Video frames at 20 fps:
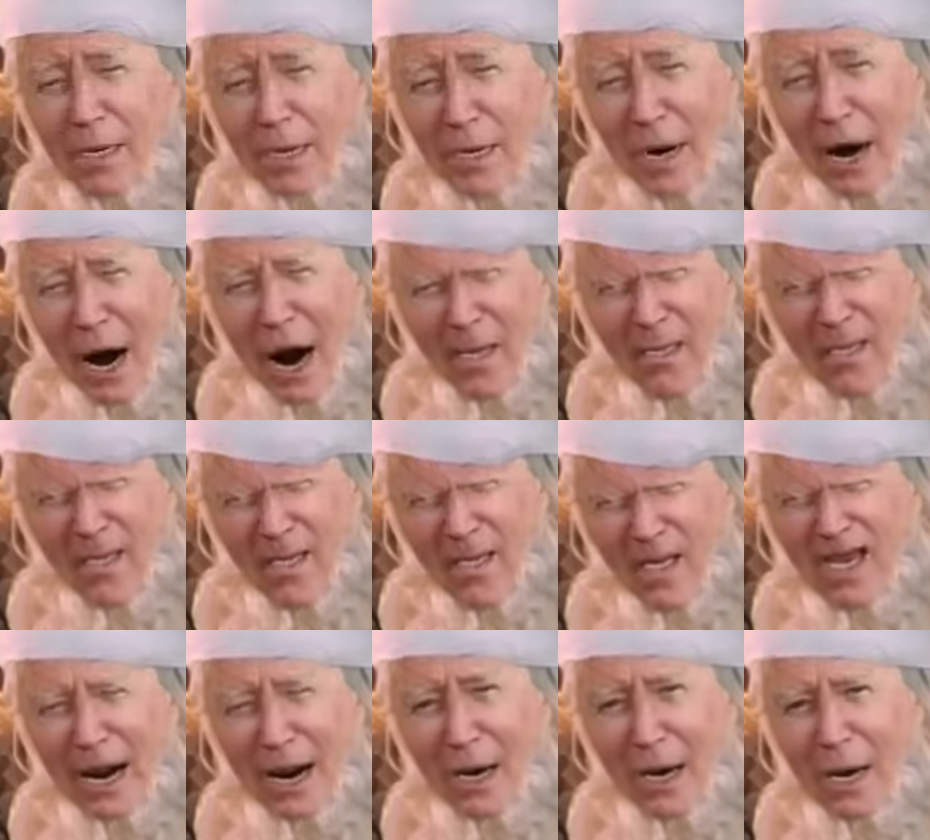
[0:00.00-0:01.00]
Yep.
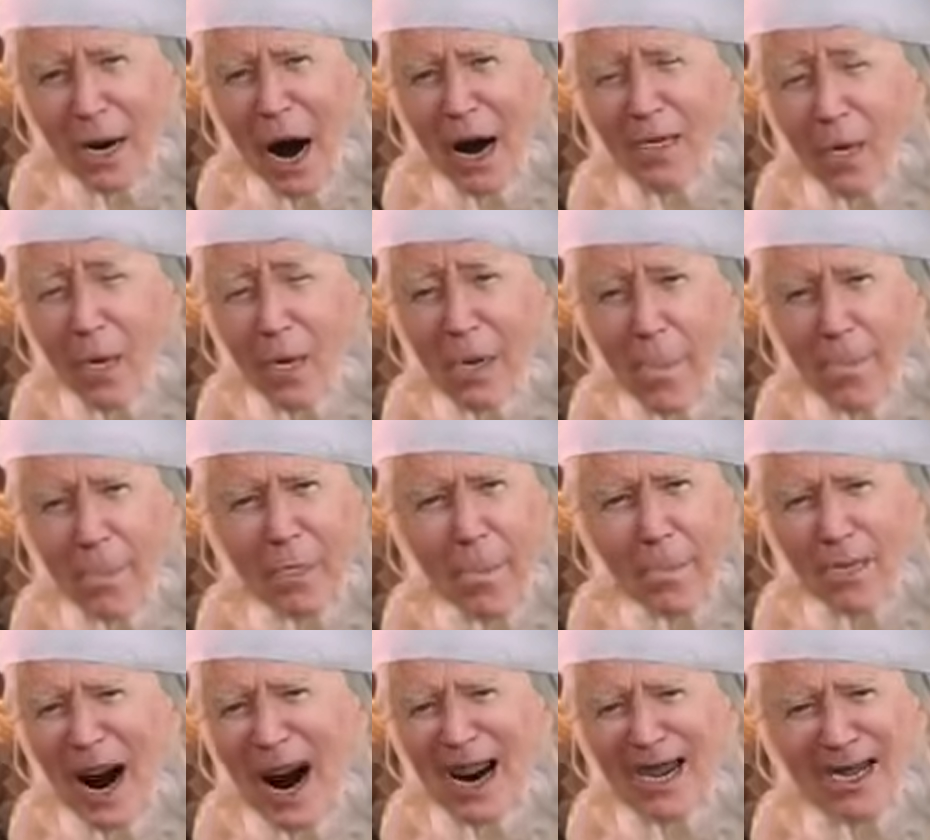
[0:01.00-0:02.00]
Uh, I crapped my
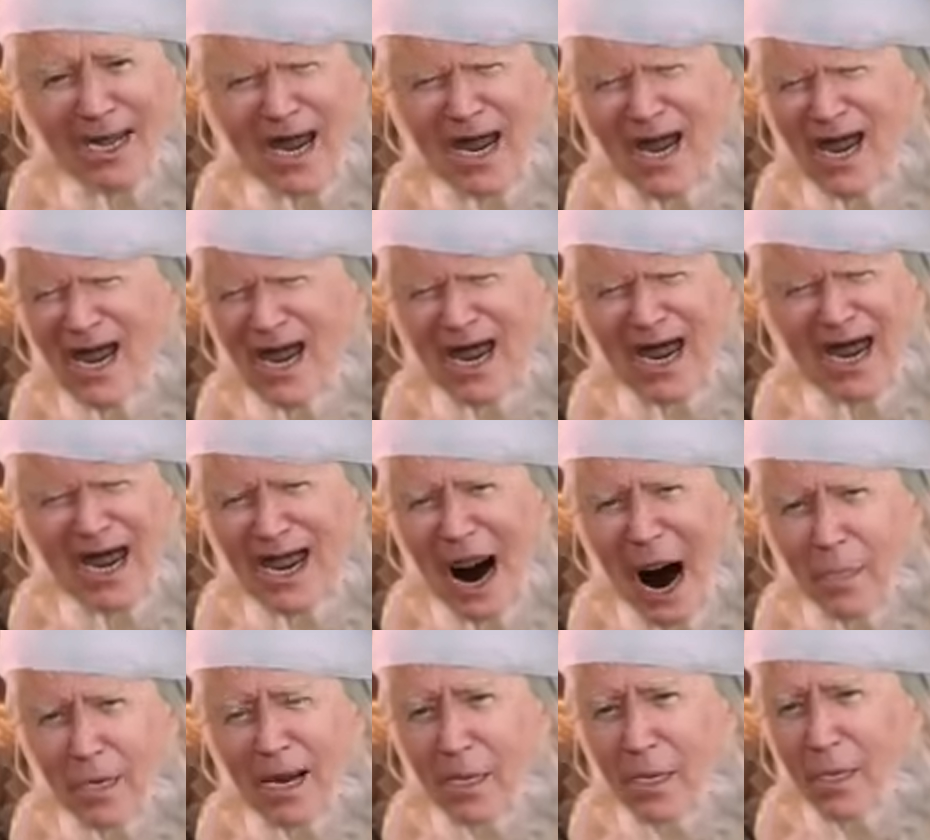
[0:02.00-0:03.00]
pants.
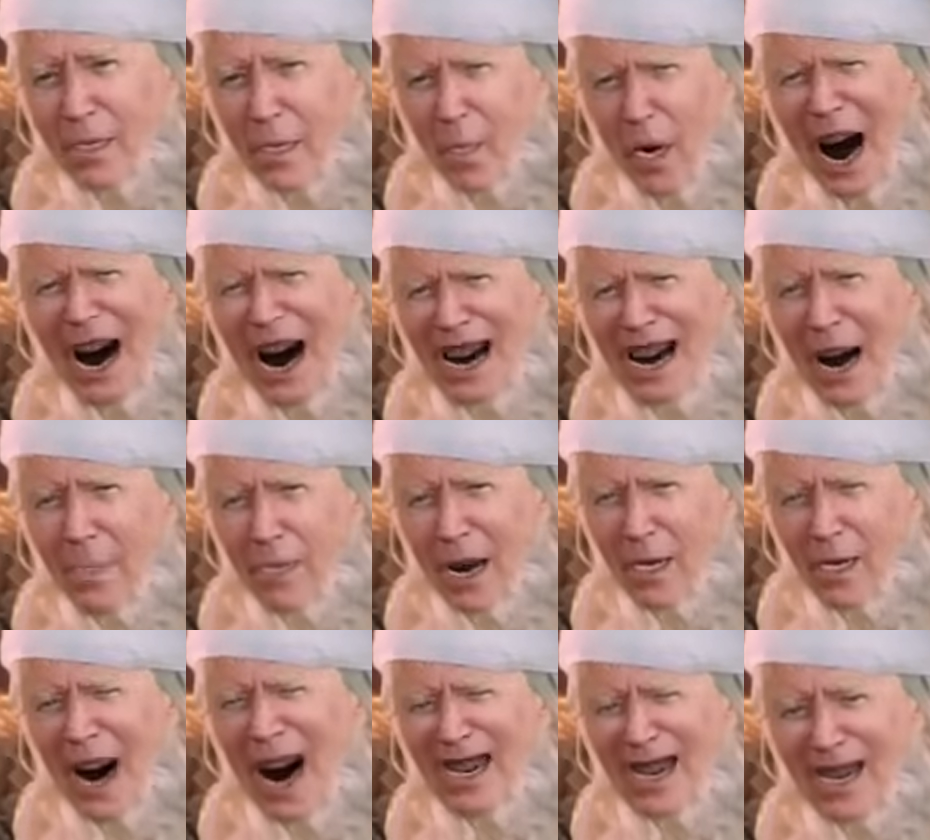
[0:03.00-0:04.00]
Damn it. Why'd I let my
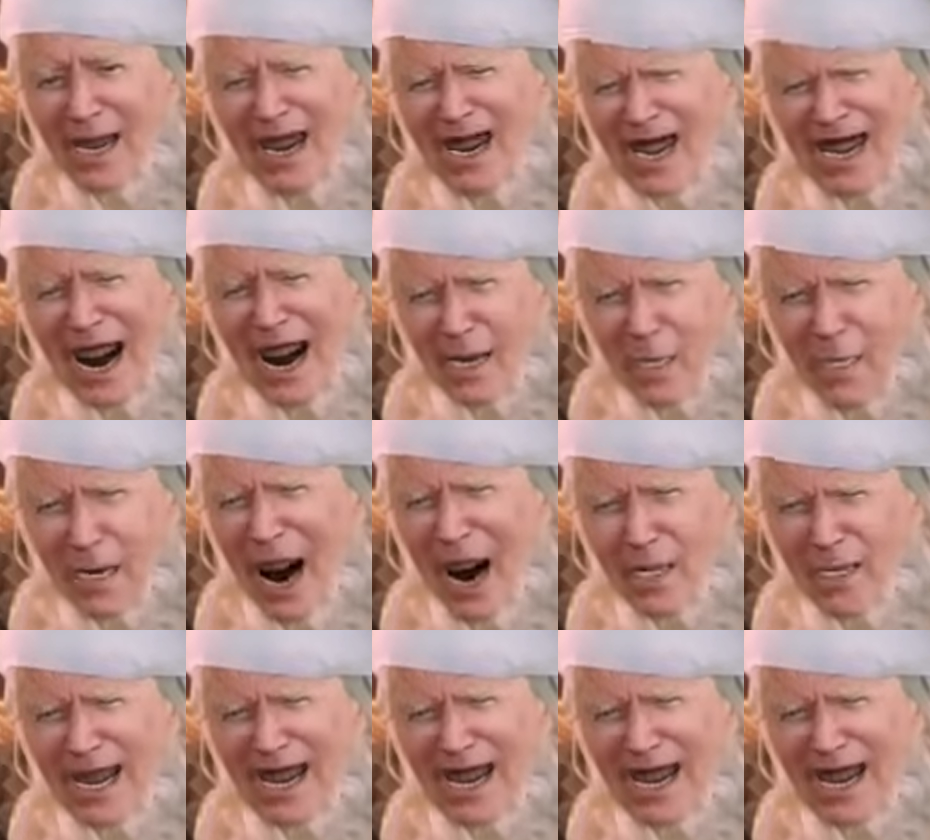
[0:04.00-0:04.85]
grandson kiss me on the